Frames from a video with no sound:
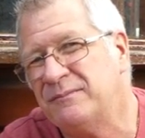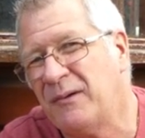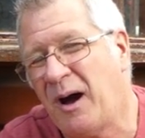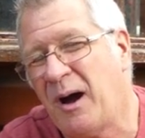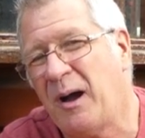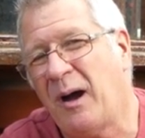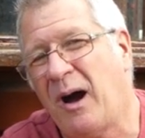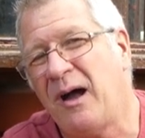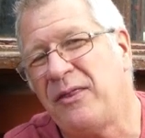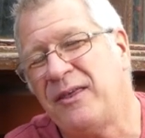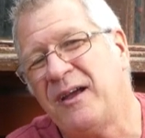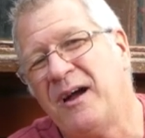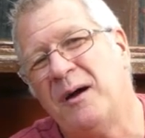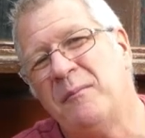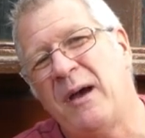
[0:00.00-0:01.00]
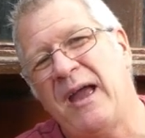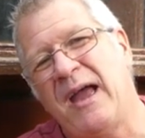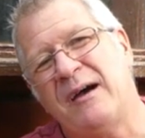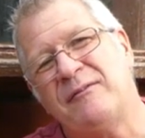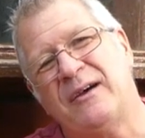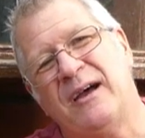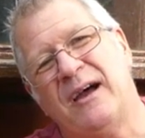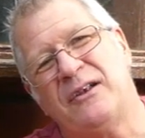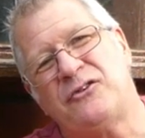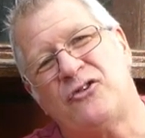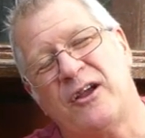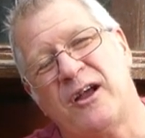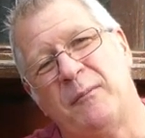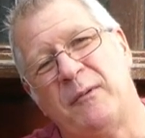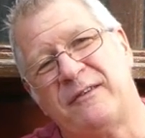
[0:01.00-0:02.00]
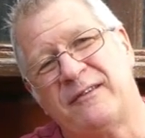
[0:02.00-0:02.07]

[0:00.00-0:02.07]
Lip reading: I think I may have a trick up my